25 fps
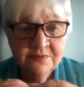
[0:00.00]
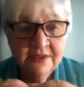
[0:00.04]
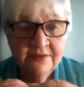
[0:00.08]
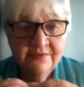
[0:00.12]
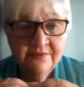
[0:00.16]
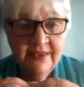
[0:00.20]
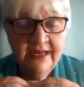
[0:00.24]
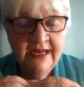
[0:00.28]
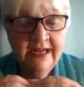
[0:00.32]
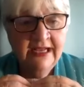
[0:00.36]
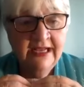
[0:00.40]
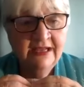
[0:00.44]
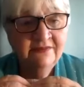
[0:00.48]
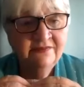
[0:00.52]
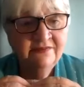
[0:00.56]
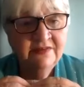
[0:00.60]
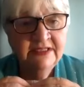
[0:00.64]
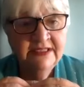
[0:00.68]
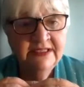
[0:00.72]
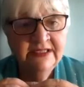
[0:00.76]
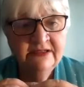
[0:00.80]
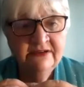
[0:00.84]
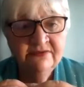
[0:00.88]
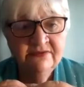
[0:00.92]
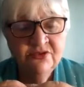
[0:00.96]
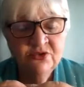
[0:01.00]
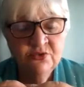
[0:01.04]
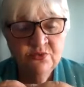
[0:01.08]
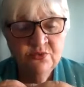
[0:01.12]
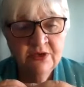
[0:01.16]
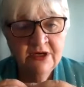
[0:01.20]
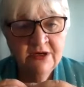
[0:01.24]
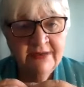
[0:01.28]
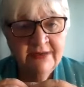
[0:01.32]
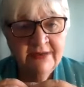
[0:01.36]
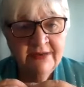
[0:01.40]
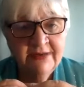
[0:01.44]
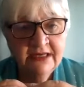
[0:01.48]
that I've lived. One
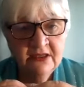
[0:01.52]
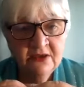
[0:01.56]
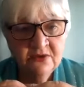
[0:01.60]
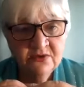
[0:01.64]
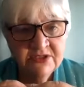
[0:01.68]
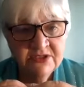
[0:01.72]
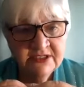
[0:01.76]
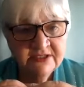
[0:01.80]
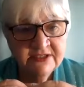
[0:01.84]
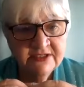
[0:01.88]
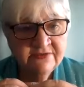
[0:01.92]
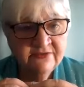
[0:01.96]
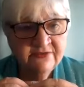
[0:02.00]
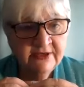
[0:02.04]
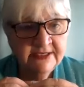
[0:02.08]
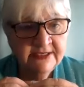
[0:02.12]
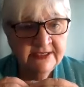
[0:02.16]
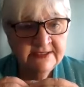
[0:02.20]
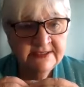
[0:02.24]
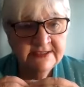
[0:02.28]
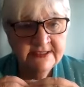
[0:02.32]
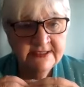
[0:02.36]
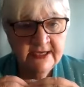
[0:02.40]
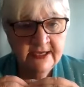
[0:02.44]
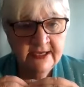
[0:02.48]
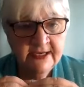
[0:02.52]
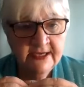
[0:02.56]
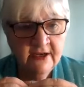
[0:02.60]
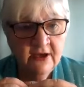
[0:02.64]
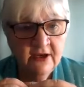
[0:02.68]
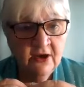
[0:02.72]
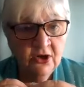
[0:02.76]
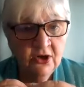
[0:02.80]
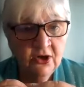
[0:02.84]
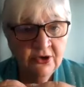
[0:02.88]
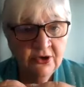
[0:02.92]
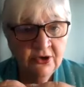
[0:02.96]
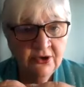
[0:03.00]
of my closest friends got a
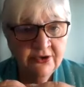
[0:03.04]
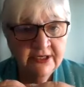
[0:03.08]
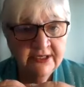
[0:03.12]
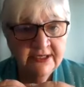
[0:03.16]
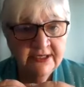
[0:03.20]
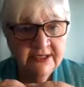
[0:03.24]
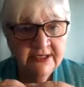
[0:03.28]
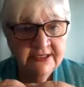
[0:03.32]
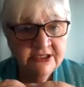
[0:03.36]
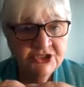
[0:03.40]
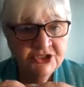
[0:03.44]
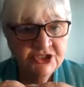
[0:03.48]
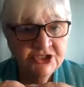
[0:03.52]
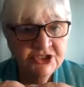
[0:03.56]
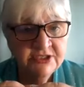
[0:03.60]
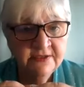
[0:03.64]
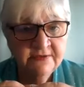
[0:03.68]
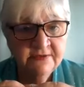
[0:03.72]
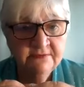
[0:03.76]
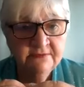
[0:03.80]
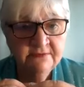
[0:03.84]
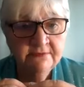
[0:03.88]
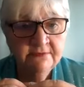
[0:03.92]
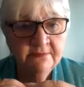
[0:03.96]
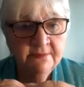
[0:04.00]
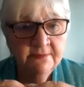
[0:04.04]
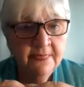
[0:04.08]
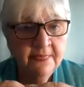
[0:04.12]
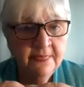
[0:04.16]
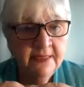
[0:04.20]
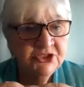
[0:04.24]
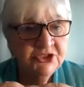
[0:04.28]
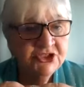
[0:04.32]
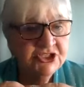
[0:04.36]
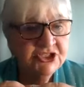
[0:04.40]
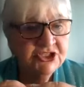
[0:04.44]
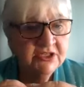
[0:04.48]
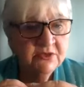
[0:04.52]
heart condition.
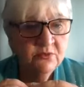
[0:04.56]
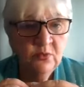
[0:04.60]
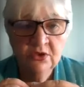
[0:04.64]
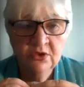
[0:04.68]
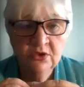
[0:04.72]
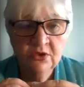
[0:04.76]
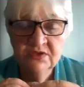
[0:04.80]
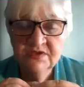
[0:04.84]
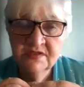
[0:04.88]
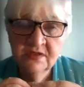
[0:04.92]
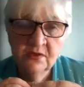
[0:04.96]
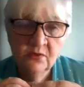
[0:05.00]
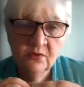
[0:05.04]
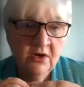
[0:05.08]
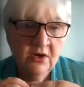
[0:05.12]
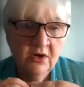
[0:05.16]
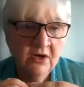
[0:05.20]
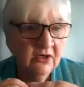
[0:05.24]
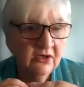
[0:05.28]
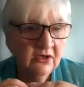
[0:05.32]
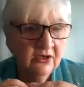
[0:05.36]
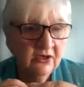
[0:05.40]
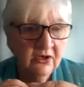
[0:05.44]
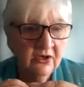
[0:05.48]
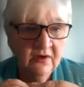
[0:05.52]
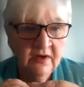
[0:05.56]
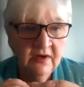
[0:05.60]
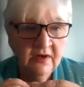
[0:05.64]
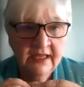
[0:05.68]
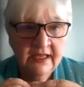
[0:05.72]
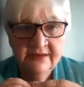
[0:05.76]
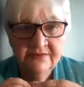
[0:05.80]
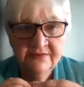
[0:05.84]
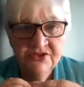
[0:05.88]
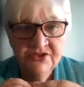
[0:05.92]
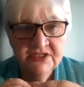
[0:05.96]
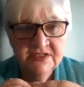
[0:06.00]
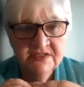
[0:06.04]
She had worked so hard her
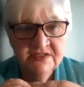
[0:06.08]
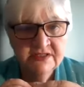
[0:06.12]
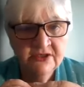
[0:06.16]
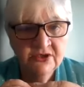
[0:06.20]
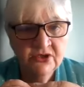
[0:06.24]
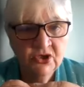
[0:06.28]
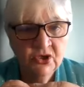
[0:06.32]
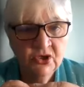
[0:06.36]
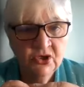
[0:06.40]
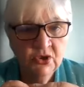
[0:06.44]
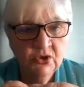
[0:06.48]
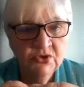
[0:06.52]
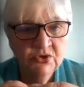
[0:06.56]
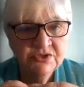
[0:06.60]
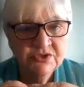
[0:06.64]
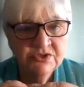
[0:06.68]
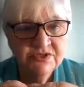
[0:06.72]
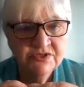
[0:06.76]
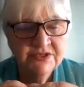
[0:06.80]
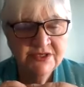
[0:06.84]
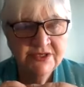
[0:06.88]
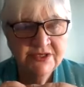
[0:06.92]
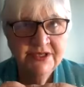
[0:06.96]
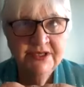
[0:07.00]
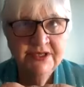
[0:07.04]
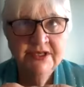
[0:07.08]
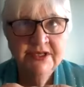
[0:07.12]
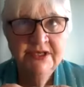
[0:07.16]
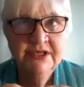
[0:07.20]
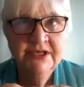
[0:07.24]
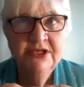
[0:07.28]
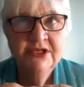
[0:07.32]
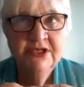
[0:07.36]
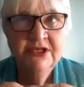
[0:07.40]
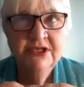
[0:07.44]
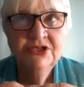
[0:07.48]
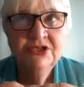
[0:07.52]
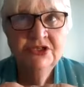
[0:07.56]
life. She's a nurse,
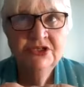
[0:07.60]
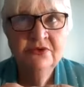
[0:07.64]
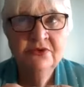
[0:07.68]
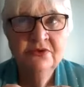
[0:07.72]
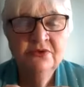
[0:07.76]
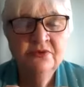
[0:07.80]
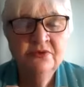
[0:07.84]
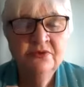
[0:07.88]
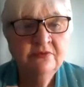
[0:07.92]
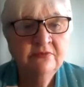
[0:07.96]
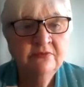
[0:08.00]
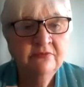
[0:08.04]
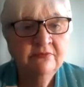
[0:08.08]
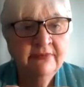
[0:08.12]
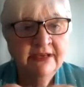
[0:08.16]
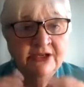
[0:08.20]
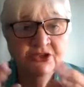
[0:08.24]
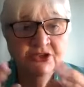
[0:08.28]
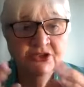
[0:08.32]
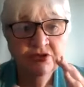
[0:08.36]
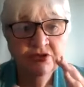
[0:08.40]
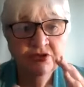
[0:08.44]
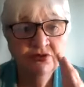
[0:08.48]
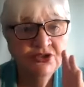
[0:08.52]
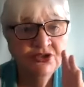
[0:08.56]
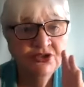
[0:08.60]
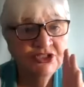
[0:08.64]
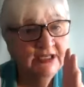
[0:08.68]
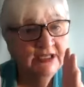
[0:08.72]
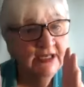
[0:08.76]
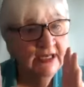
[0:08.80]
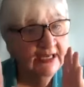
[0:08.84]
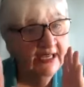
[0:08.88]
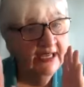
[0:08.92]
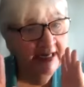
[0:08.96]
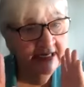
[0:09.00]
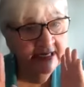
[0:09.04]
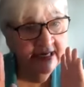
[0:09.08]
to make sure she
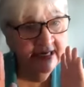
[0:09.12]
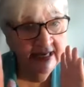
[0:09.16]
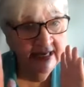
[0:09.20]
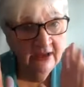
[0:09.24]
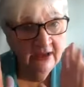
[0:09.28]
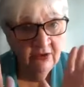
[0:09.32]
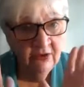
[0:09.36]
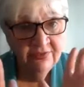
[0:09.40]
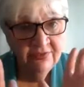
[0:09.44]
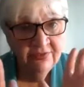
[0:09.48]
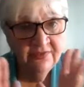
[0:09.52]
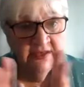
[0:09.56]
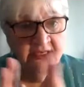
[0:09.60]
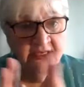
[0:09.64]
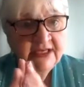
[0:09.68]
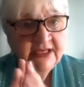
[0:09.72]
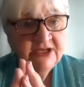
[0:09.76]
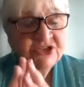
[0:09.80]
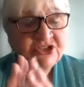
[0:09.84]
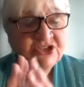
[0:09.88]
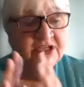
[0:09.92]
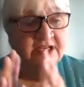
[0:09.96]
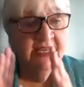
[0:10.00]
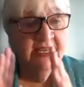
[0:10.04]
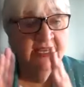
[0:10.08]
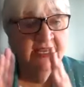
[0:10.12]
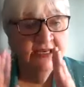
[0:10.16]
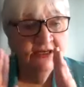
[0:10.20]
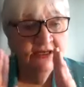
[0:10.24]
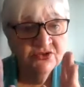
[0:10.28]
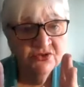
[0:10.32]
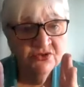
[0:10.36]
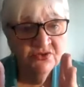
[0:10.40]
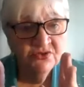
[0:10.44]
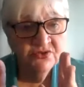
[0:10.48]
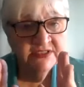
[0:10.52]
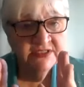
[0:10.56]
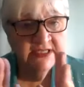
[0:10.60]
ate healthy. She
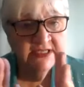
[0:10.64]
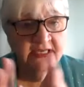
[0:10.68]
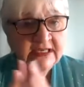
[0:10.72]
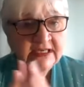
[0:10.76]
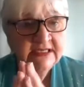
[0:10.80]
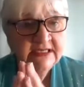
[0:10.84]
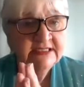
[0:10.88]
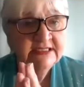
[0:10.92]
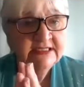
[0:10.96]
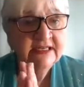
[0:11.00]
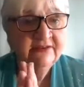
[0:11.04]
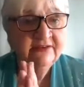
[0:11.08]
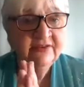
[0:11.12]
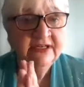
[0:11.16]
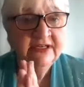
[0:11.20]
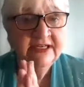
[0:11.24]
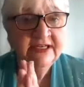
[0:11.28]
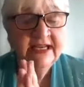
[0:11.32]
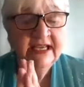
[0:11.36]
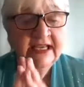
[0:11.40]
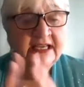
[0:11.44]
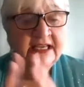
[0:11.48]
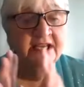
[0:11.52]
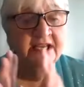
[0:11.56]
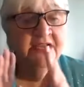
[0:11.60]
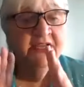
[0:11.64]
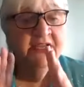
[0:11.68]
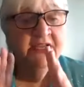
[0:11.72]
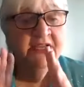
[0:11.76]
exercised every day.